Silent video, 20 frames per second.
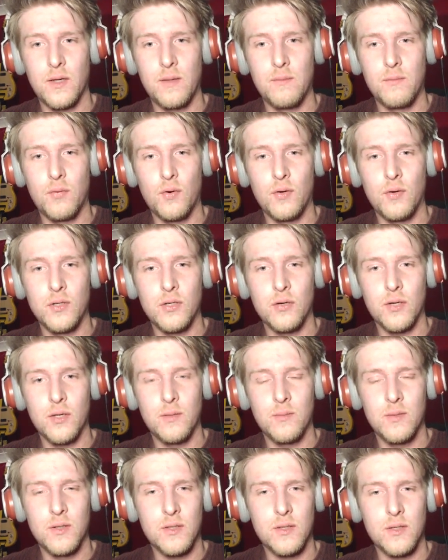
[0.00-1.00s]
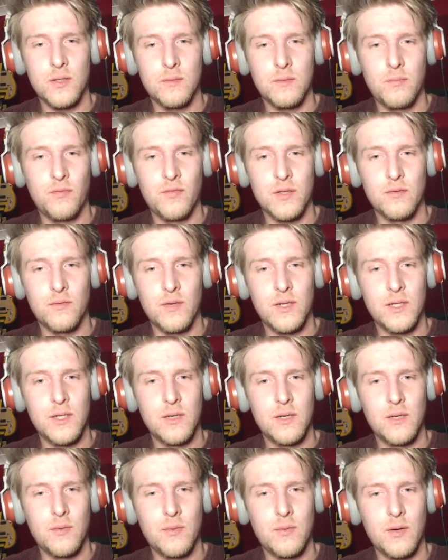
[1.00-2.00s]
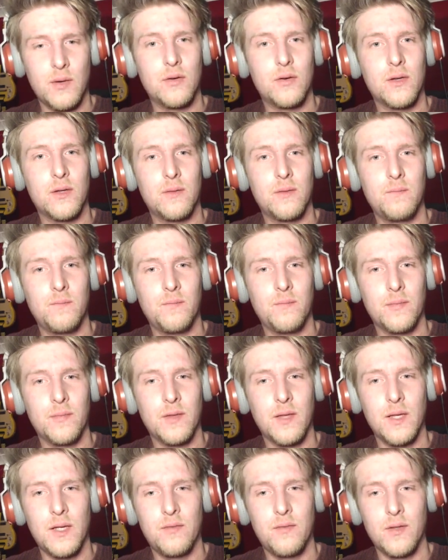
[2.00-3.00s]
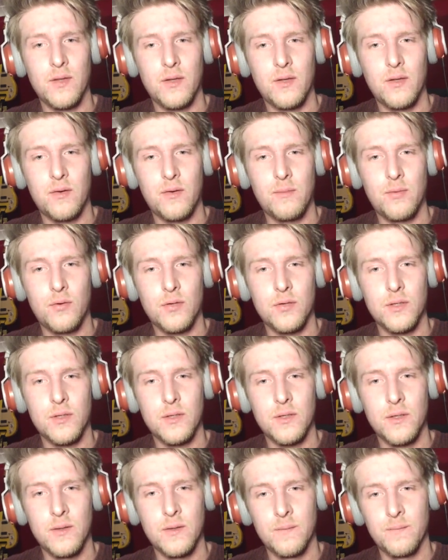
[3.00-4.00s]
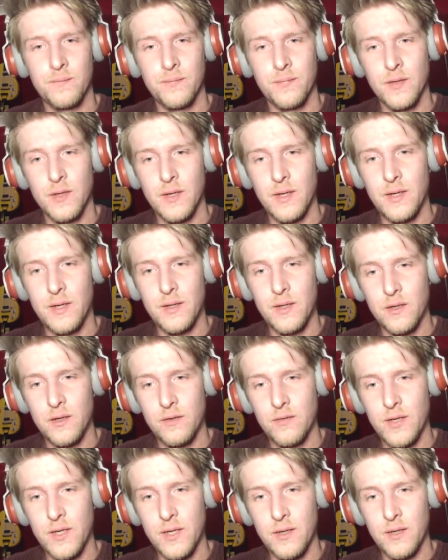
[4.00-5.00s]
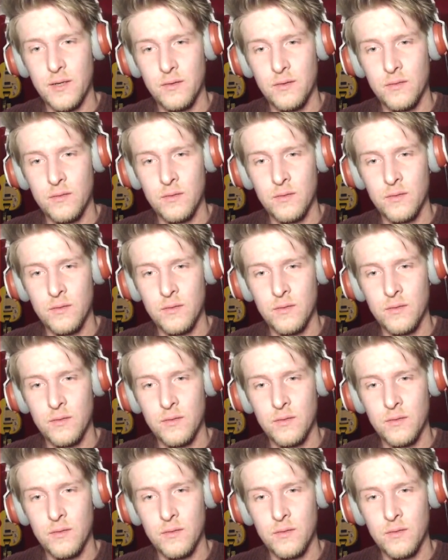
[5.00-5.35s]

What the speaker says: Important documents, but for some reason it won't let me look at them, even though they're important. Anything over here?